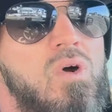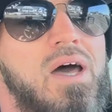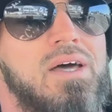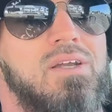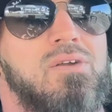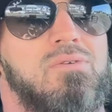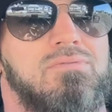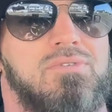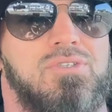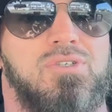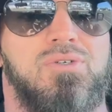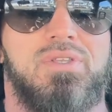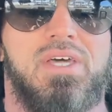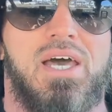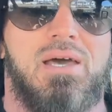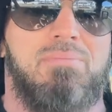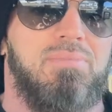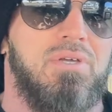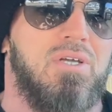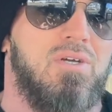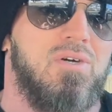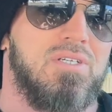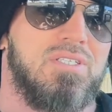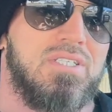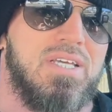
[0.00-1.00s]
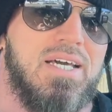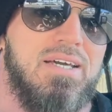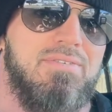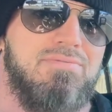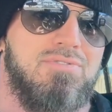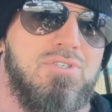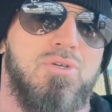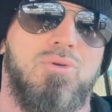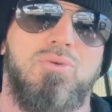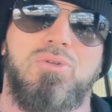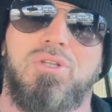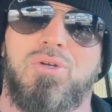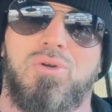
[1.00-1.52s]
I don't do that because I have
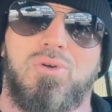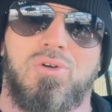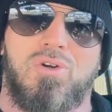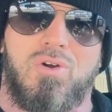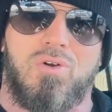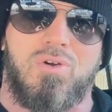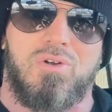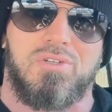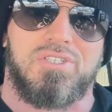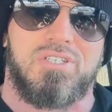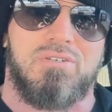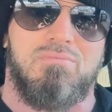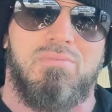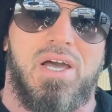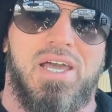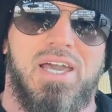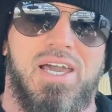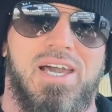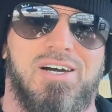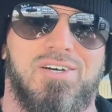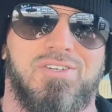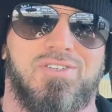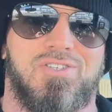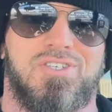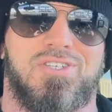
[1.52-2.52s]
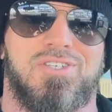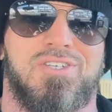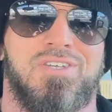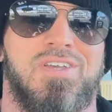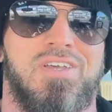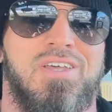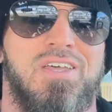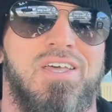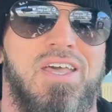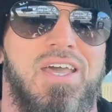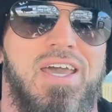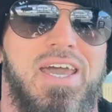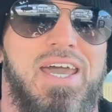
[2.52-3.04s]
two little girls in my house.
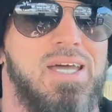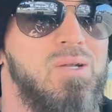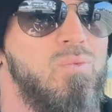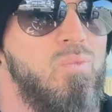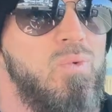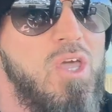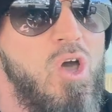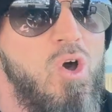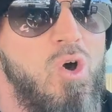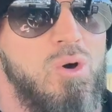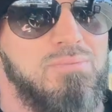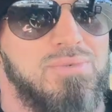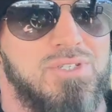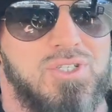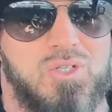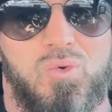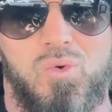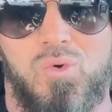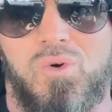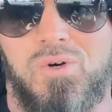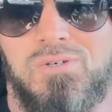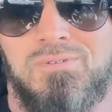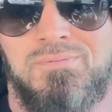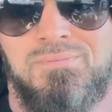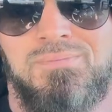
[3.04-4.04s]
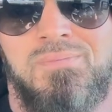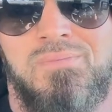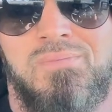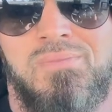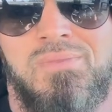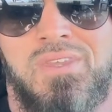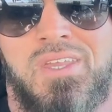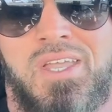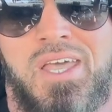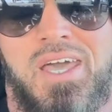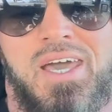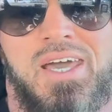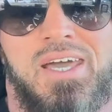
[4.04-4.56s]
And we homeschool.
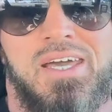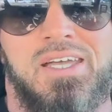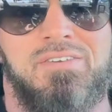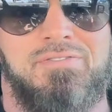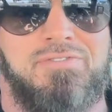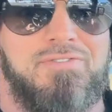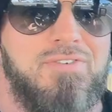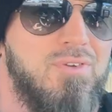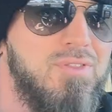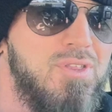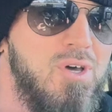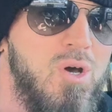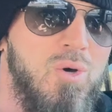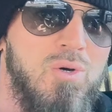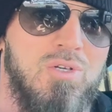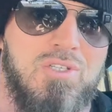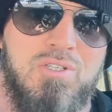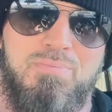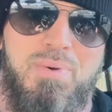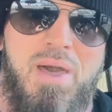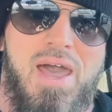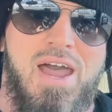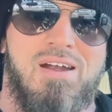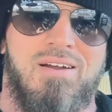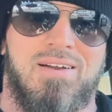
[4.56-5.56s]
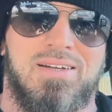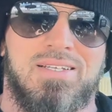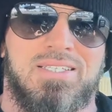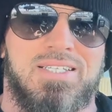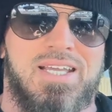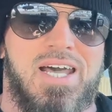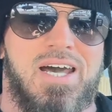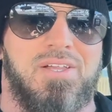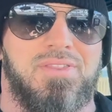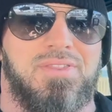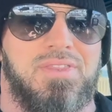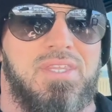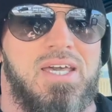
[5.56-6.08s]
And for those parents
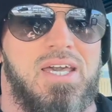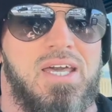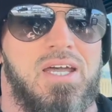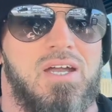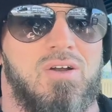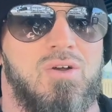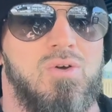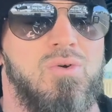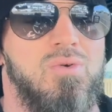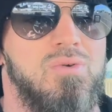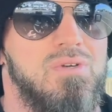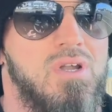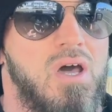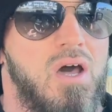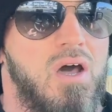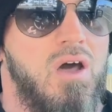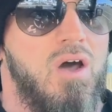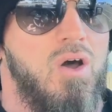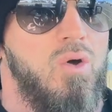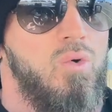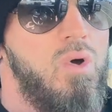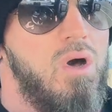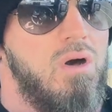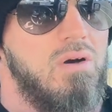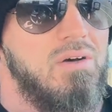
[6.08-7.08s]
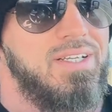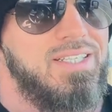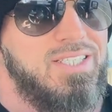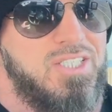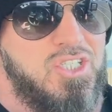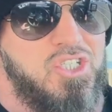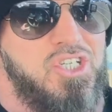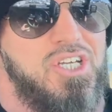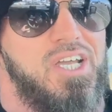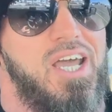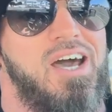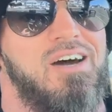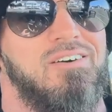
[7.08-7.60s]
out there who know, well, it's
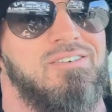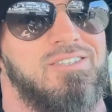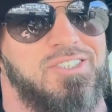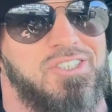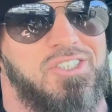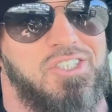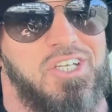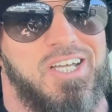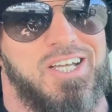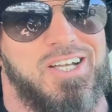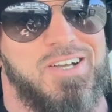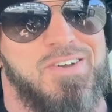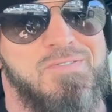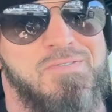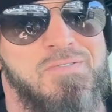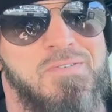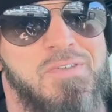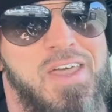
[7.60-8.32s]
challenging.